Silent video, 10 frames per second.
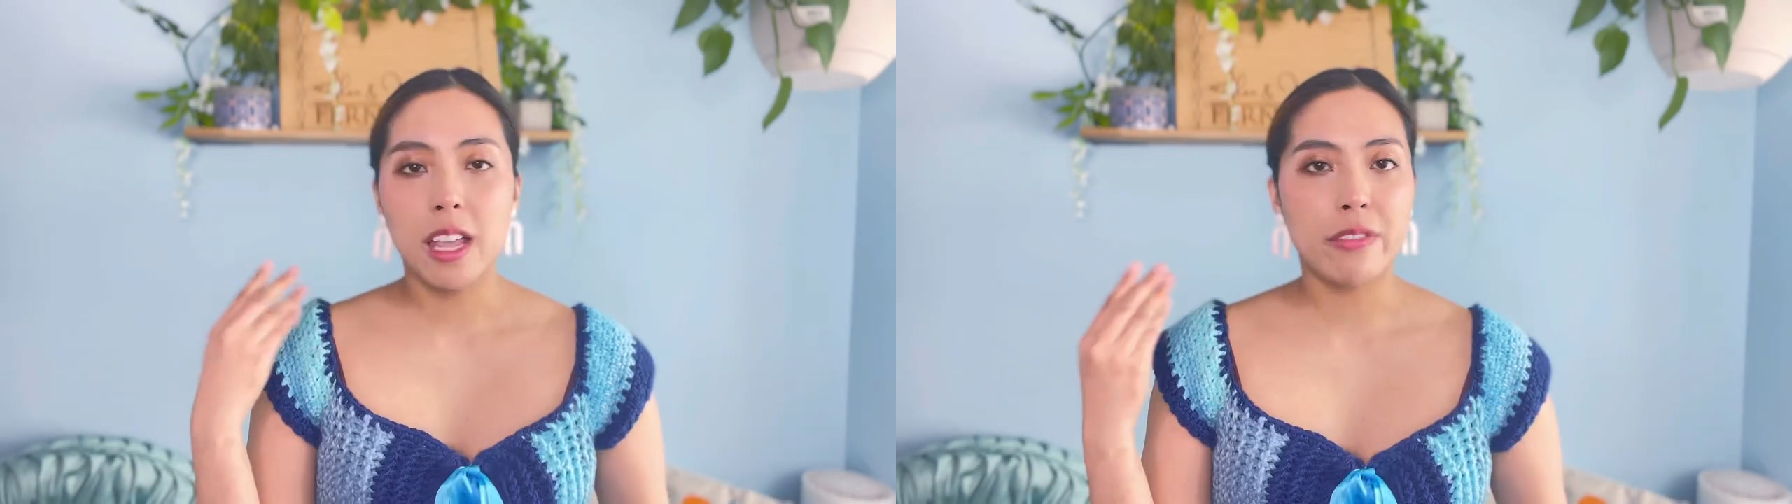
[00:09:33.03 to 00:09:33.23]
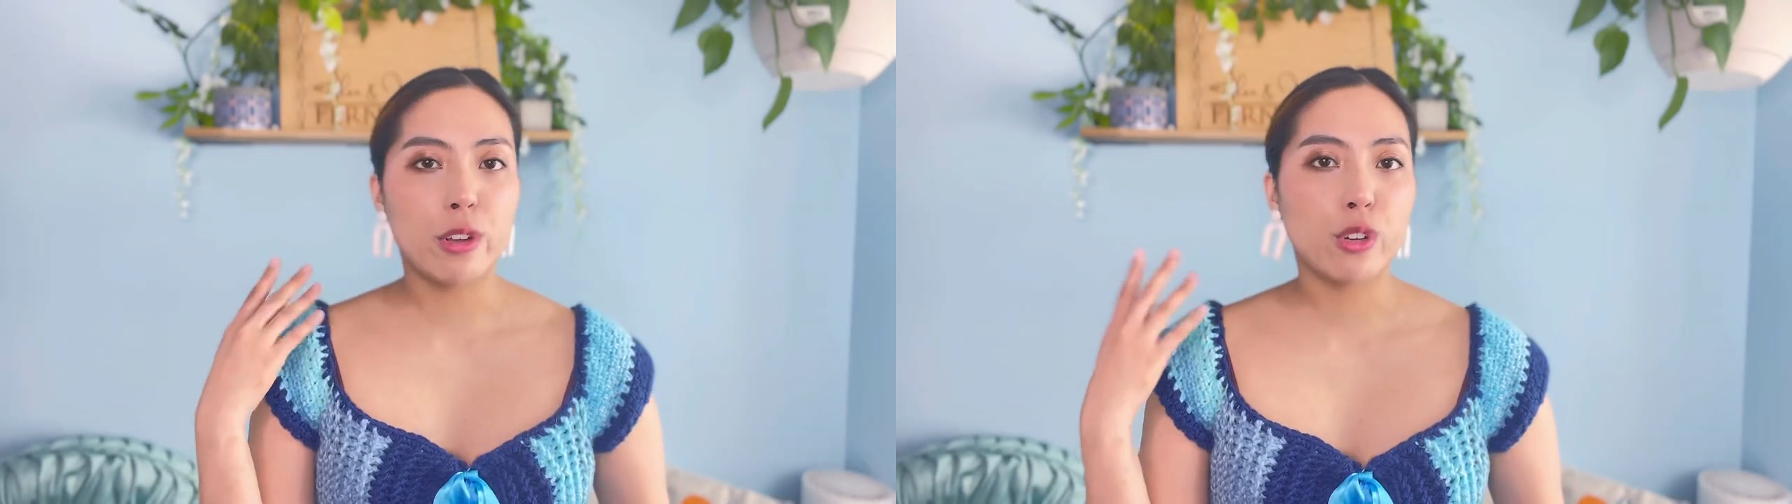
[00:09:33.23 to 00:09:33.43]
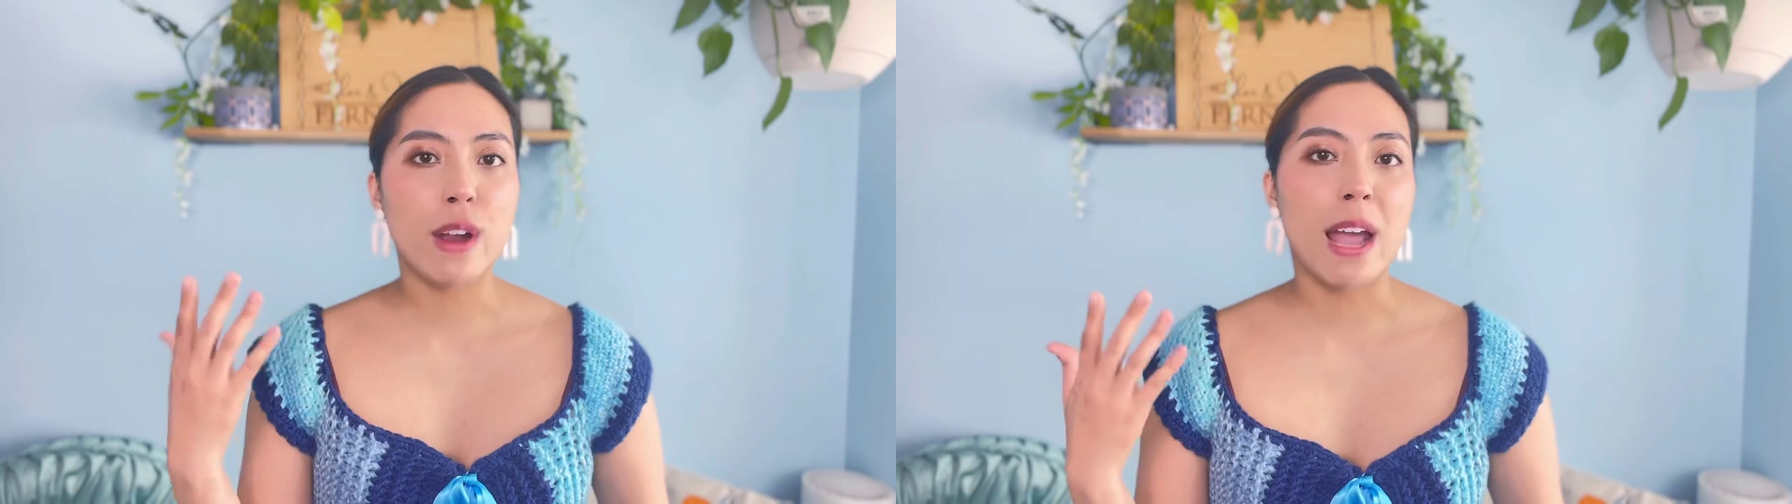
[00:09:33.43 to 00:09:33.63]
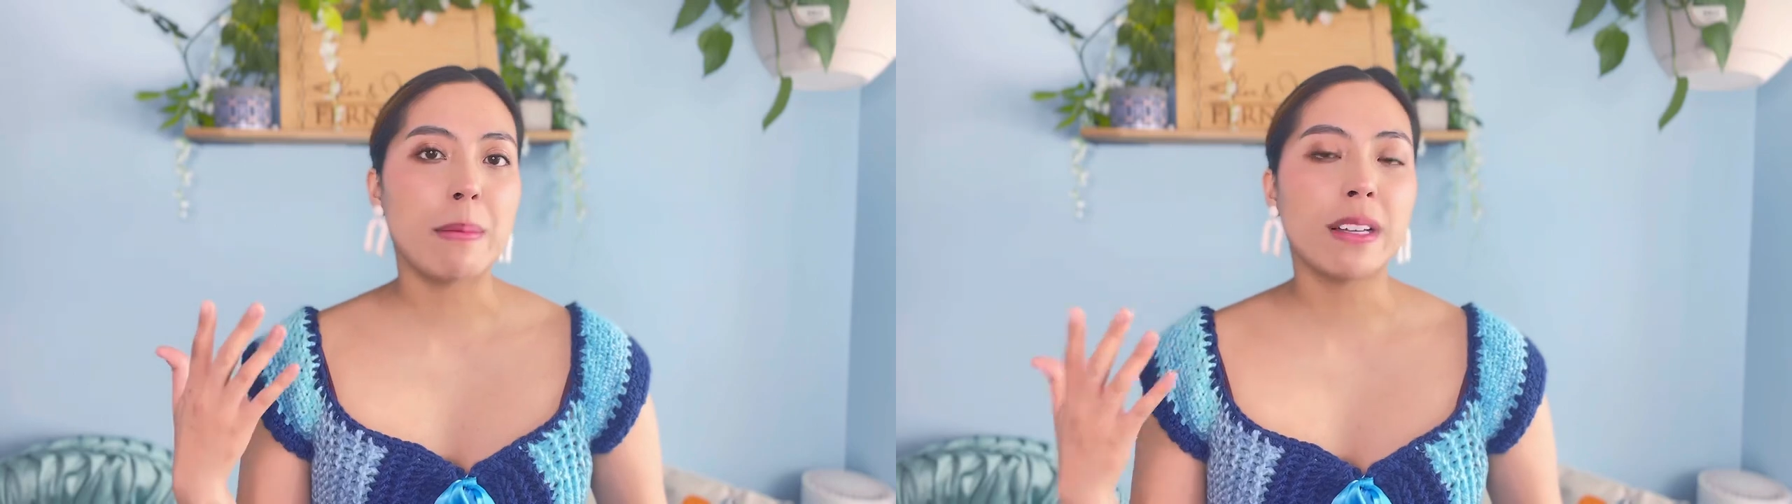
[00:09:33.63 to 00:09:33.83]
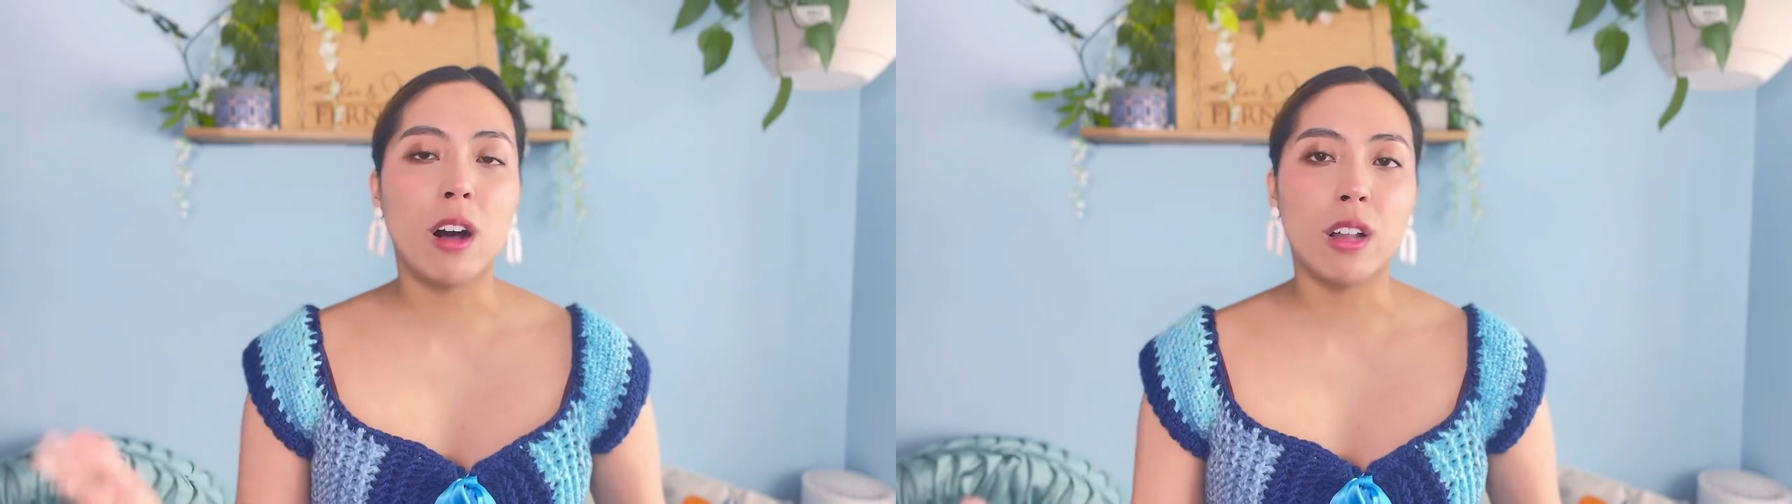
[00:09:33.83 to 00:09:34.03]
If you're
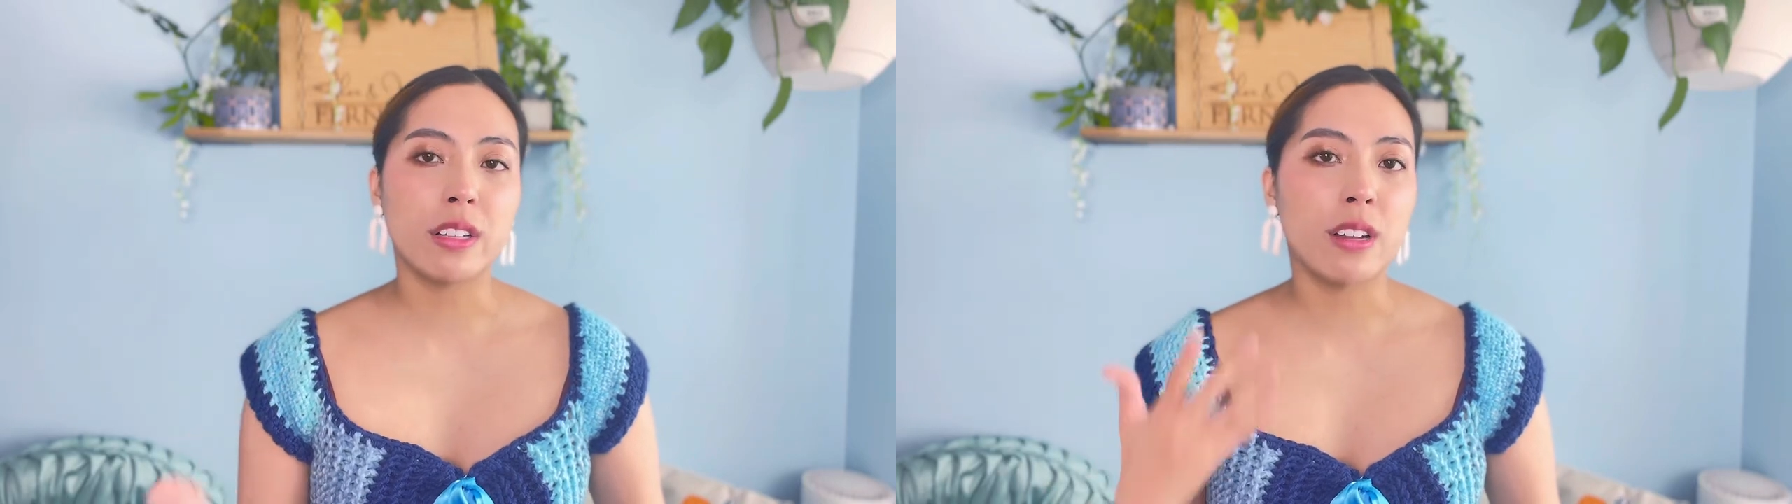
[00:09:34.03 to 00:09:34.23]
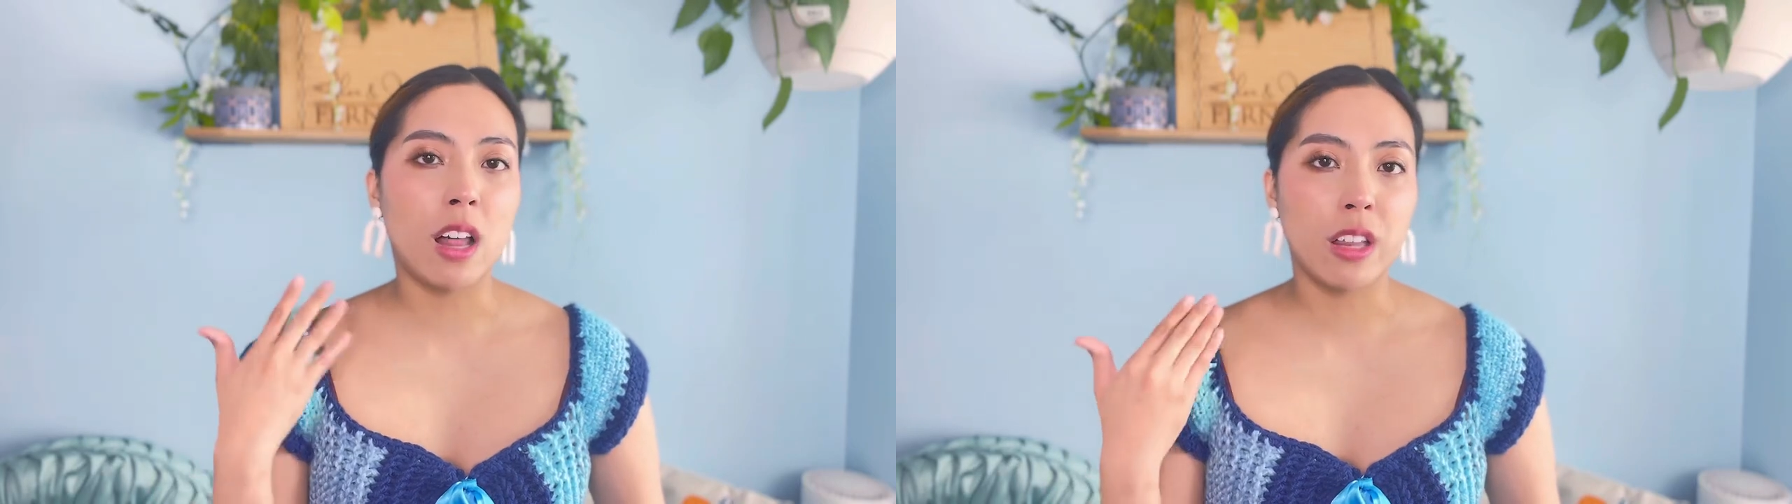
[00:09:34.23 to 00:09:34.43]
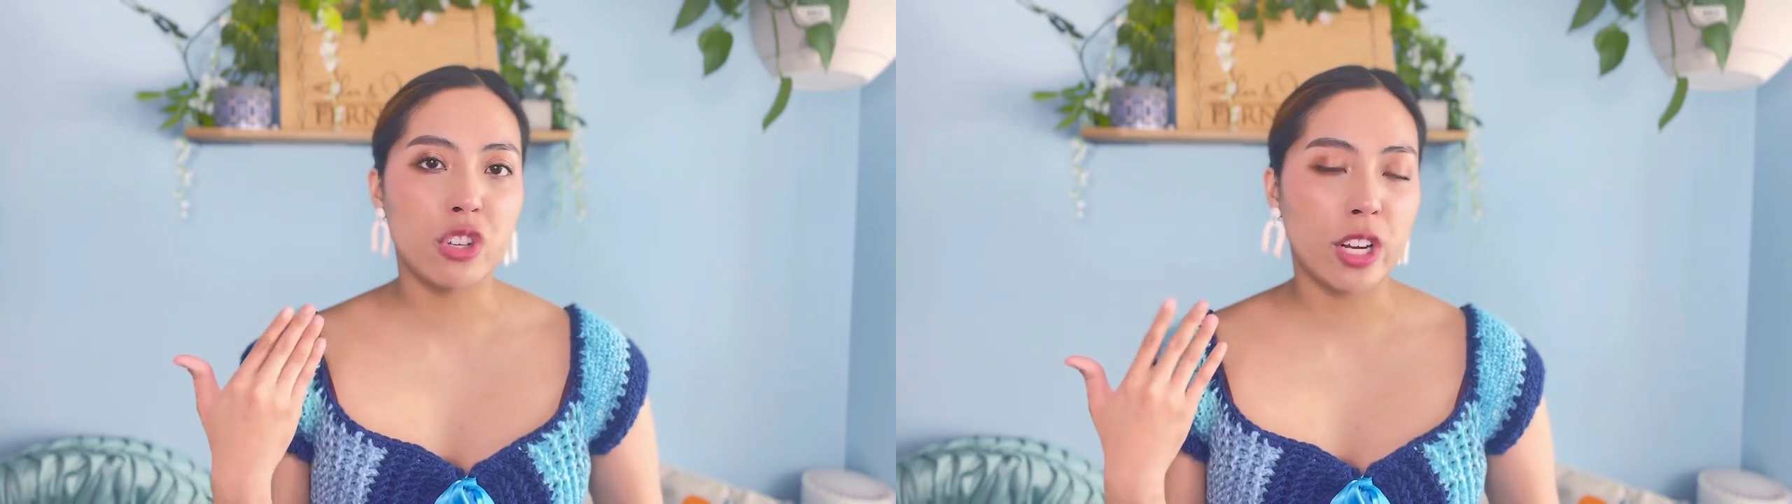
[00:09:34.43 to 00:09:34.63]
cramming all the knowledge